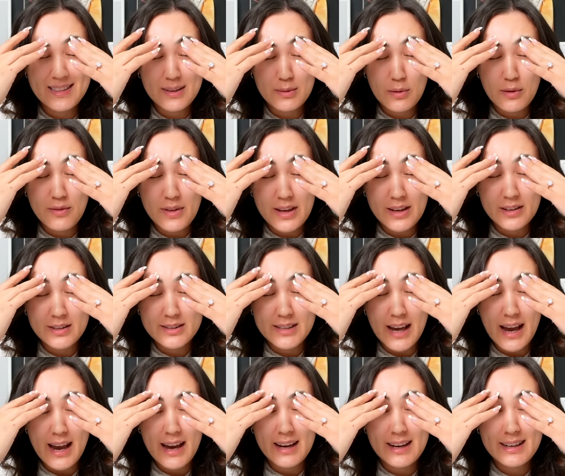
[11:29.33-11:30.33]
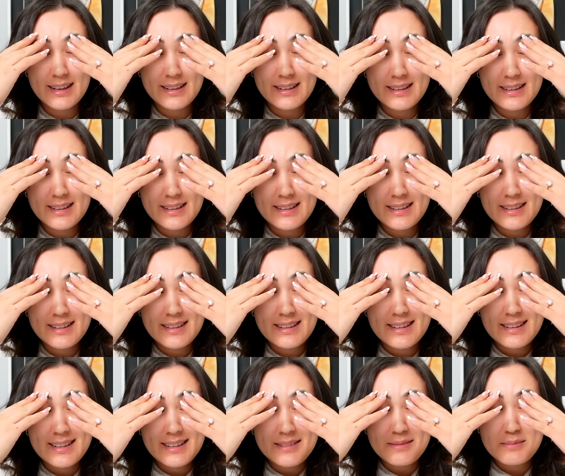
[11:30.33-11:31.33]
the reveal day.
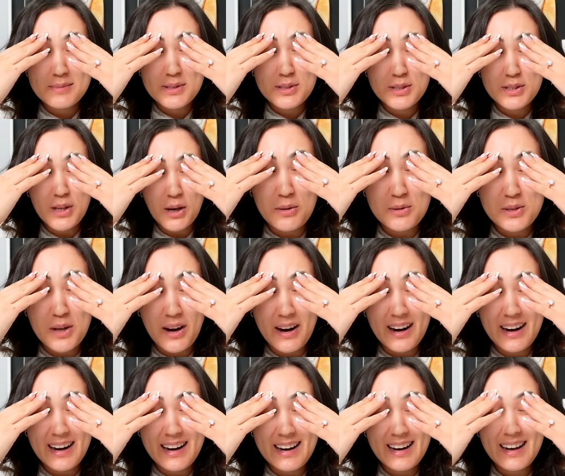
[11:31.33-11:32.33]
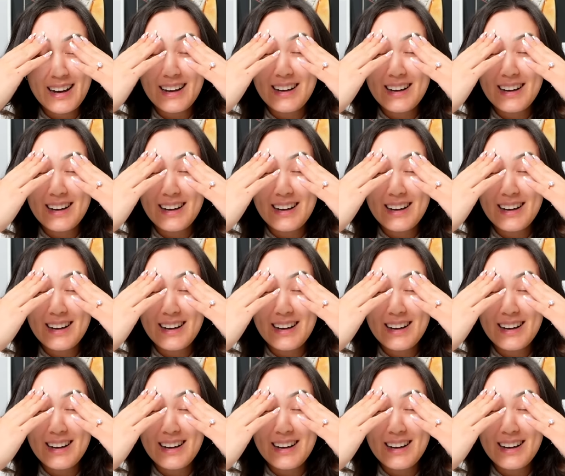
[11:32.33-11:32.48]
I'm so sorry.